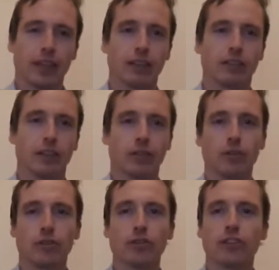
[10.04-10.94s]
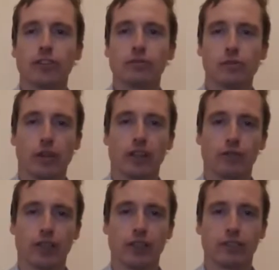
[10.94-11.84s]
there was also trying to
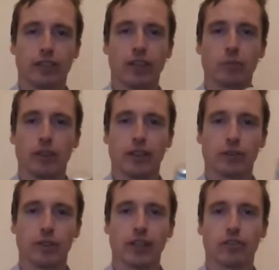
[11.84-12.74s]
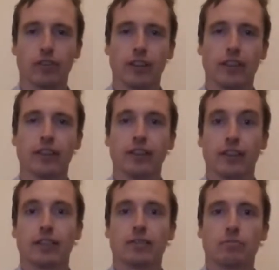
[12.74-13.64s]
find time when I could actually
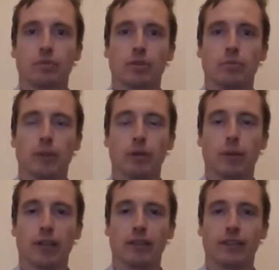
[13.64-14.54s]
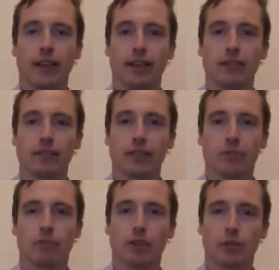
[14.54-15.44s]
put a mobile down
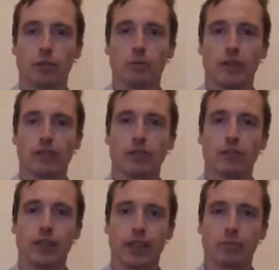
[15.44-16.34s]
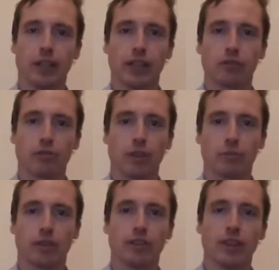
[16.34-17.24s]
and record myself without being
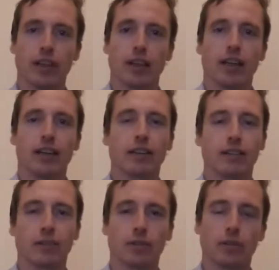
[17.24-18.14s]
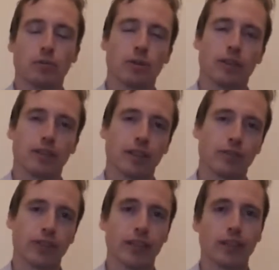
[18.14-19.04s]
interrupted. And then I thought, well,
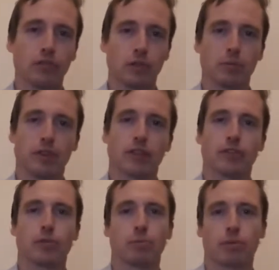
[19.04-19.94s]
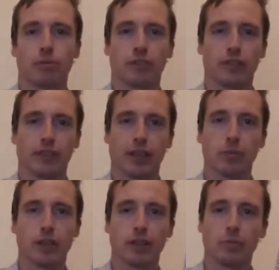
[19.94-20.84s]
if I get interrupted, I'll just pause and I'll
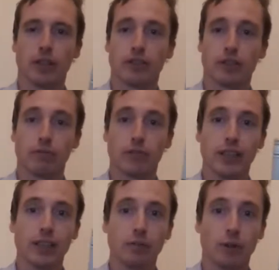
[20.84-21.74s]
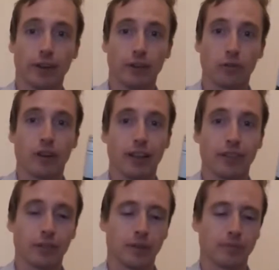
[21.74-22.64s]
keep going because I really want to try
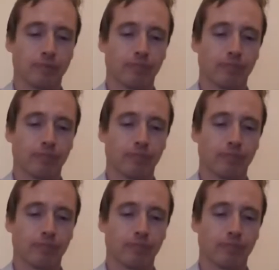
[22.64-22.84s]
this one.